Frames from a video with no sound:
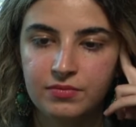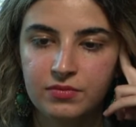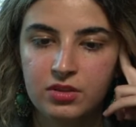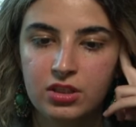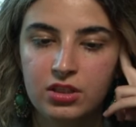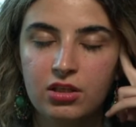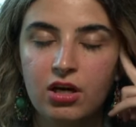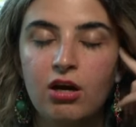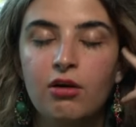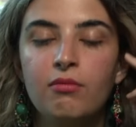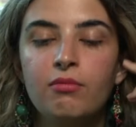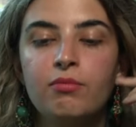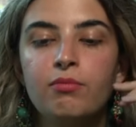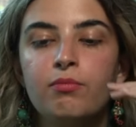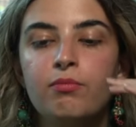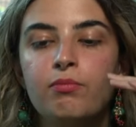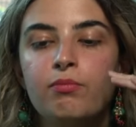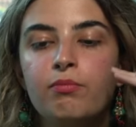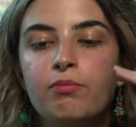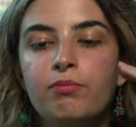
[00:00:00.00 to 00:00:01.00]
There are
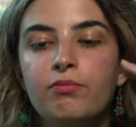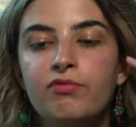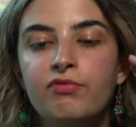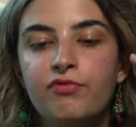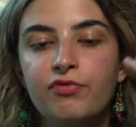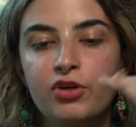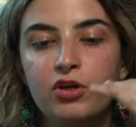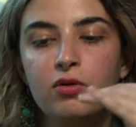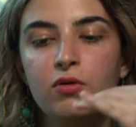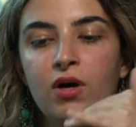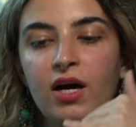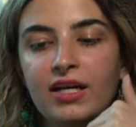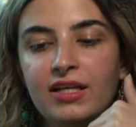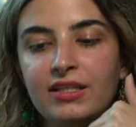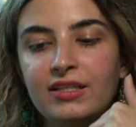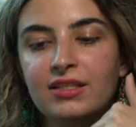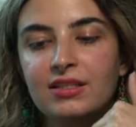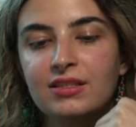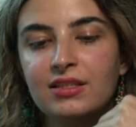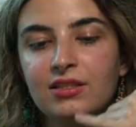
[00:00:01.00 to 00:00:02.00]
few
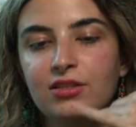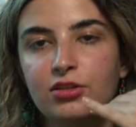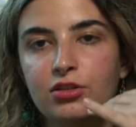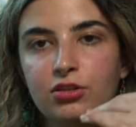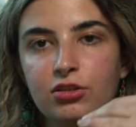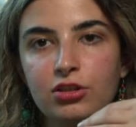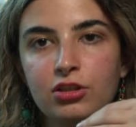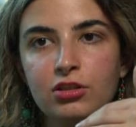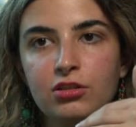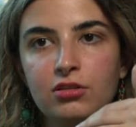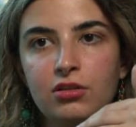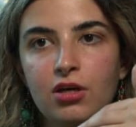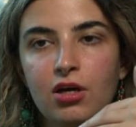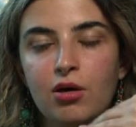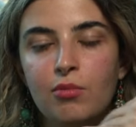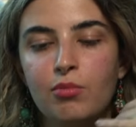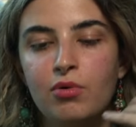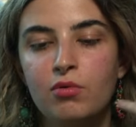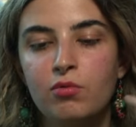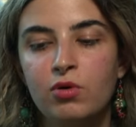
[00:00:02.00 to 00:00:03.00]
ideas that are good,
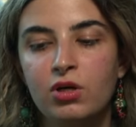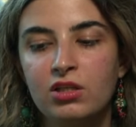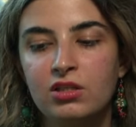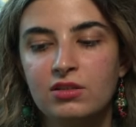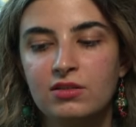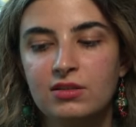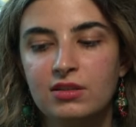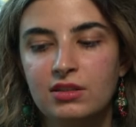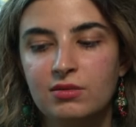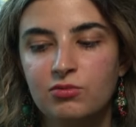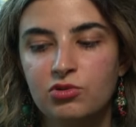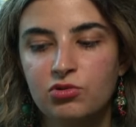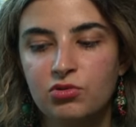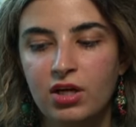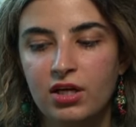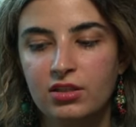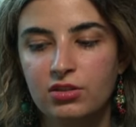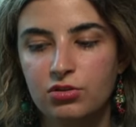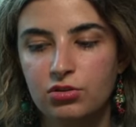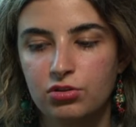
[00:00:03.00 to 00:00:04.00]
but what seems
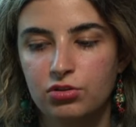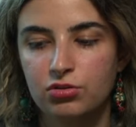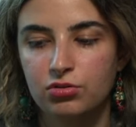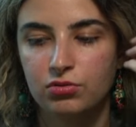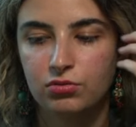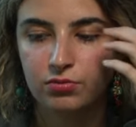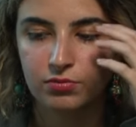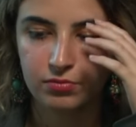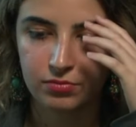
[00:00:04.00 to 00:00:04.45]
right to you?